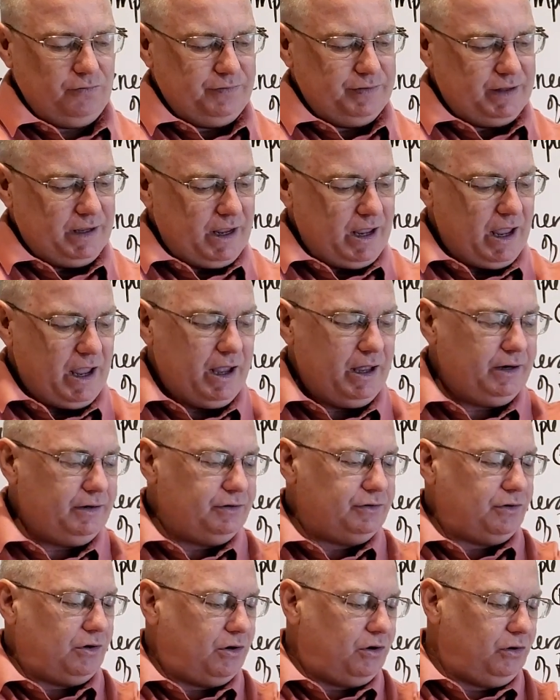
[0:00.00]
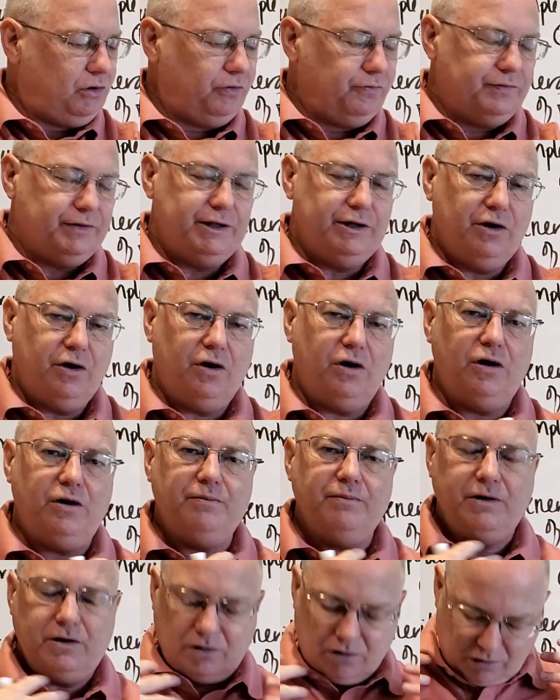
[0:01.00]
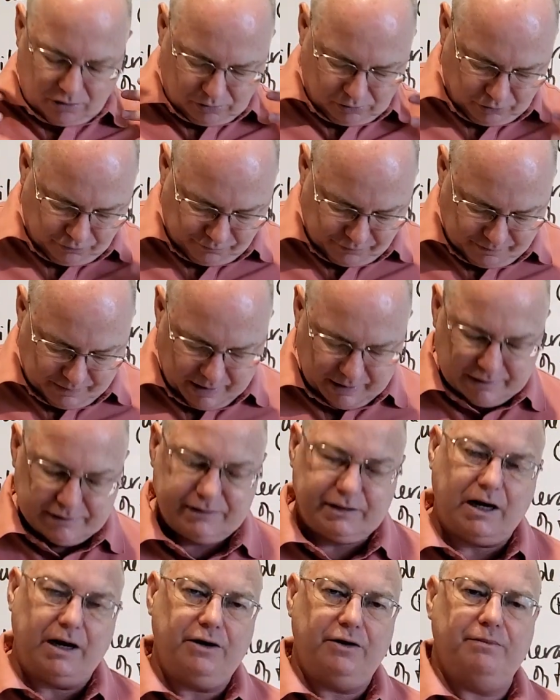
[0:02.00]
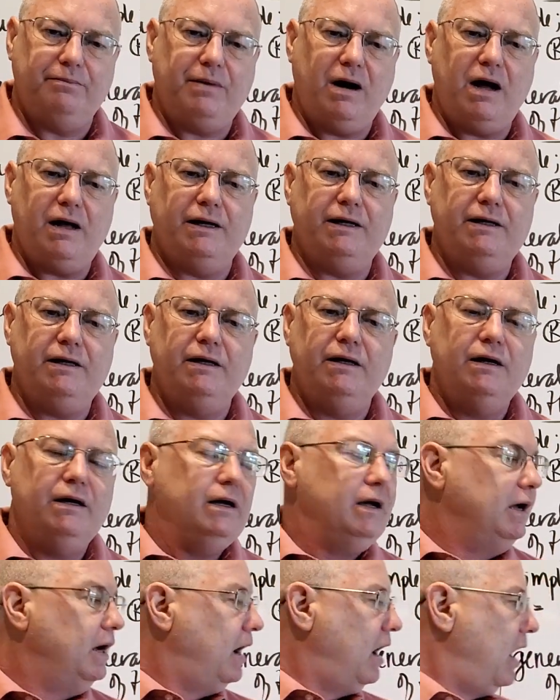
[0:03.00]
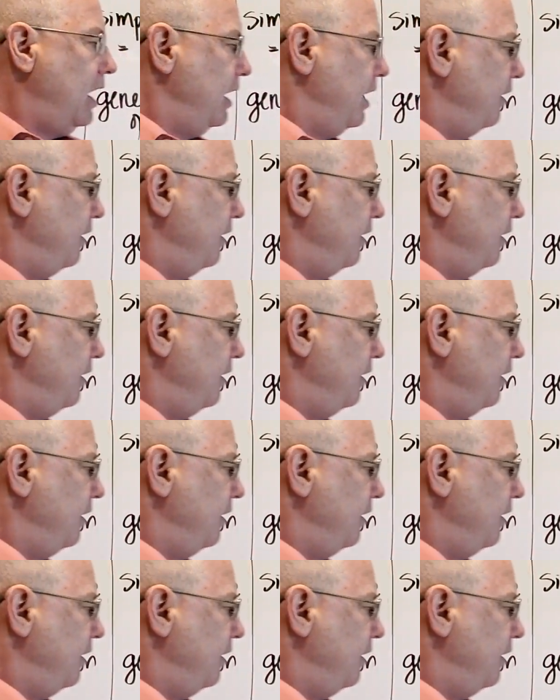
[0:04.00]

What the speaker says: over the hand, all over the arm, all over my entire body. I